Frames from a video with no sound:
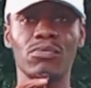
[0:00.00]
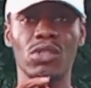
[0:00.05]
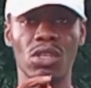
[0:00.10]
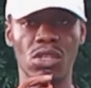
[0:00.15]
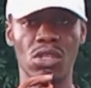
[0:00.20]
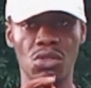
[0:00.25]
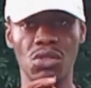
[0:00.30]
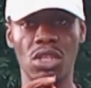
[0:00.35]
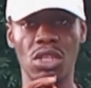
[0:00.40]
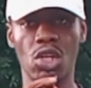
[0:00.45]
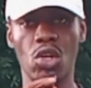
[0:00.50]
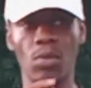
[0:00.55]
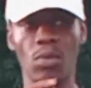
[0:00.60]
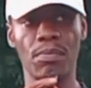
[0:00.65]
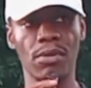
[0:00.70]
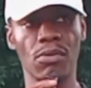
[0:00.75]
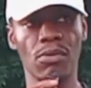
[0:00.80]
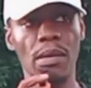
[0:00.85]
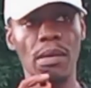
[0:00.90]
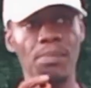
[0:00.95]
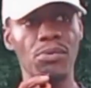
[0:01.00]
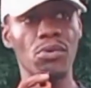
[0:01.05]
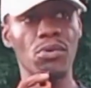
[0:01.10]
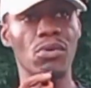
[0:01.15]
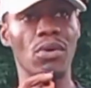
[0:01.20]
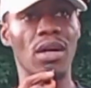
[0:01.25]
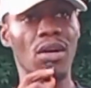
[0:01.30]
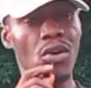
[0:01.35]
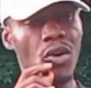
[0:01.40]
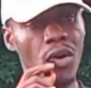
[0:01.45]
into their company. While PO,
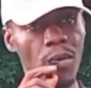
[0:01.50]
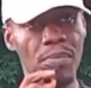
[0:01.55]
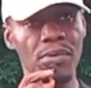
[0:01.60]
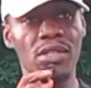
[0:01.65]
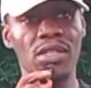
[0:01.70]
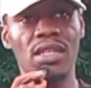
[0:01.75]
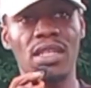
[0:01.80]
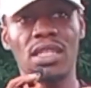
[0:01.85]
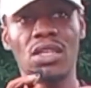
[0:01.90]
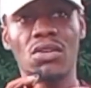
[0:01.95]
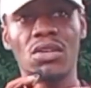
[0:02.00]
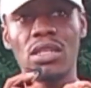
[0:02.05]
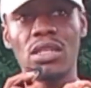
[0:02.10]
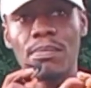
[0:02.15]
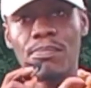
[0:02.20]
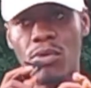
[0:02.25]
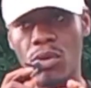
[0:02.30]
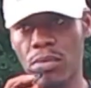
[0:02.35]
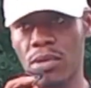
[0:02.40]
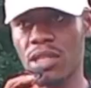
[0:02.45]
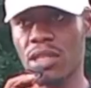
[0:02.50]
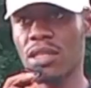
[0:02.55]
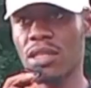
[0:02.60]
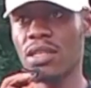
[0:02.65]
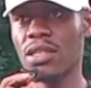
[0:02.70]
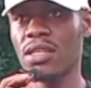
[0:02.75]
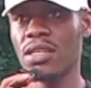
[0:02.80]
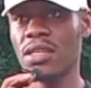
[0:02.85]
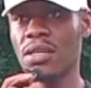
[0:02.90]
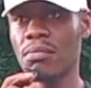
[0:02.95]
a company that are already public
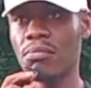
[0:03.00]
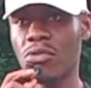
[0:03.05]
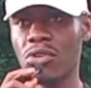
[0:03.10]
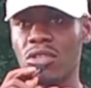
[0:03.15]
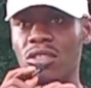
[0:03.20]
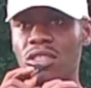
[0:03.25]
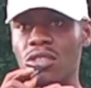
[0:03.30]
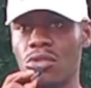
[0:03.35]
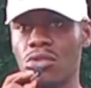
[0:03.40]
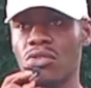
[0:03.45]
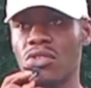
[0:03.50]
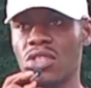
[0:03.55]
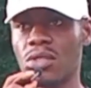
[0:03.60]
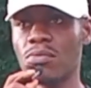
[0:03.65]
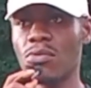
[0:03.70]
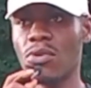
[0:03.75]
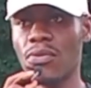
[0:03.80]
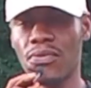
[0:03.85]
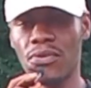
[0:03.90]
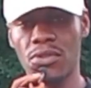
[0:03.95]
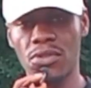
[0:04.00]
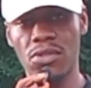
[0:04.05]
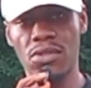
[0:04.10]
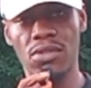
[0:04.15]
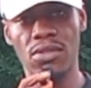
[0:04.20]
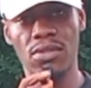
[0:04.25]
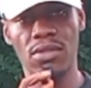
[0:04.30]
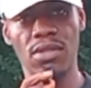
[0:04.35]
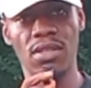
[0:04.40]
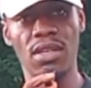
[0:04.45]
but need to raise more
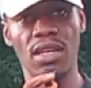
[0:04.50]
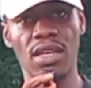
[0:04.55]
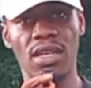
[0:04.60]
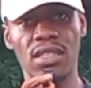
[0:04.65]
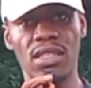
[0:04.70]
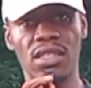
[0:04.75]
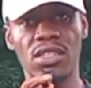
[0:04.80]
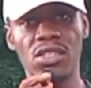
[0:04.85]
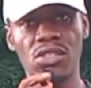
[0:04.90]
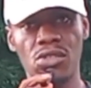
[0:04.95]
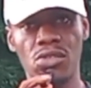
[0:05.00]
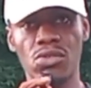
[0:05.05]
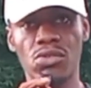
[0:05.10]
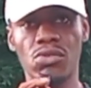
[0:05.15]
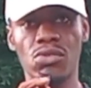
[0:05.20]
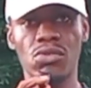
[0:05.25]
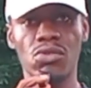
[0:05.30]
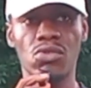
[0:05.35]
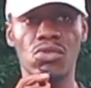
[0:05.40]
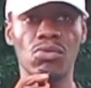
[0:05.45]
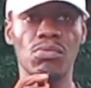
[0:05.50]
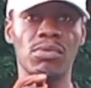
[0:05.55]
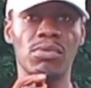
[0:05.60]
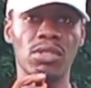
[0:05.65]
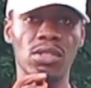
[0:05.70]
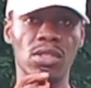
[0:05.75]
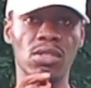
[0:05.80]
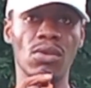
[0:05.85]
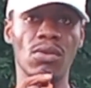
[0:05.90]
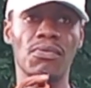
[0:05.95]
funds, and they need you to bring
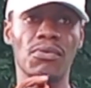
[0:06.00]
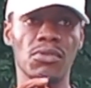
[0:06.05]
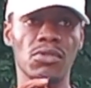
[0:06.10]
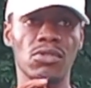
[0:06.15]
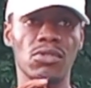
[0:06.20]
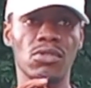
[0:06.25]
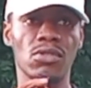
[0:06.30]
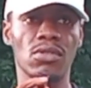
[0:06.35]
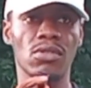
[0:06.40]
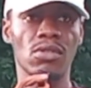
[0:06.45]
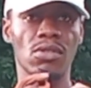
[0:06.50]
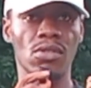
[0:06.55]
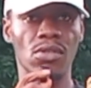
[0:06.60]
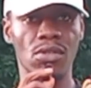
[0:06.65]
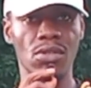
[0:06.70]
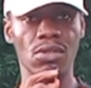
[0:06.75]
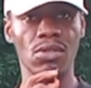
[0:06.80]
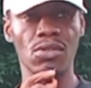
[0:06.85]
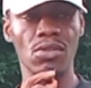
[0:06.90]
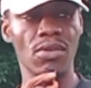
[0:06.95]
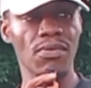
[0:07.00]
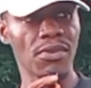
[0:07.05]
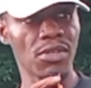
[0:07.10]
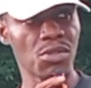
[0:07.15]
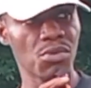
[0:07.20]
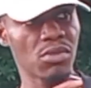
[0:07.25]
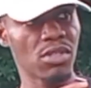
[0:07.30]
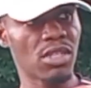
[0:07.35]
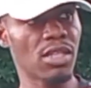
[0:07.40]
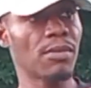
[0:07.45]
in your funds to
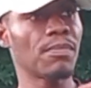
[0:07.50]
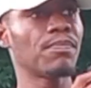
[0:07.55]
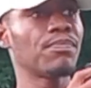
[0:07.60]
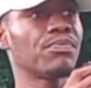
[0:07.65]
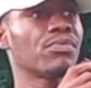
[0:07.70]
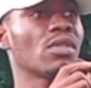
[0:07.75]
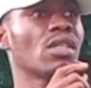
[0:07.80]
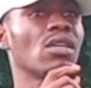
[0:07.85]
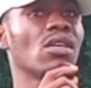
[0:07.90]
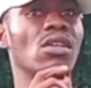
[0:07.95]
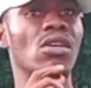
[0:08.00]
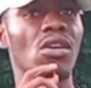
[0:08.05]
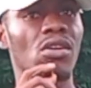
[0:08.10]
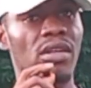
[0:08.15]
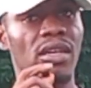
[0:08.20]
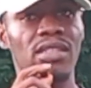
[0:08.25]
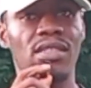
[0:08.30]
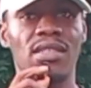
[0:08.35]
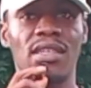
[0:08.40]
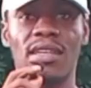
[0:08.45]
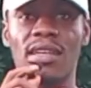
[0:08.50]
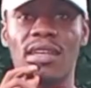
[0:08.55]
invest with them. All right.